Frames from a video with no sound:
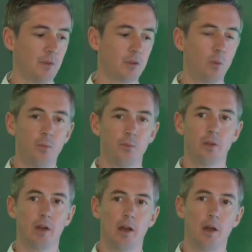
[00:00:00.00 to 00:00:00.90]
So
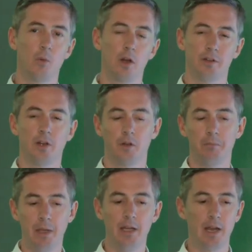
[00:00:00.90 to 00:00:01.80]
I want to talk a
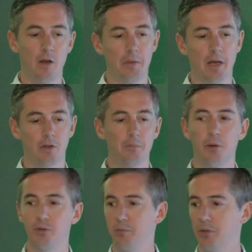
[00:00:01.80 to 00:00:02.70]
bit now about
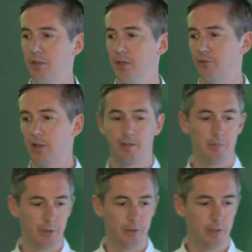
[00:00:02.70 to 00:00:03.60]
composability and
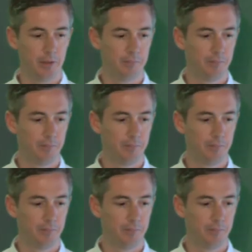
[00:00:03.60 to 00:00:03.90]
flexibility.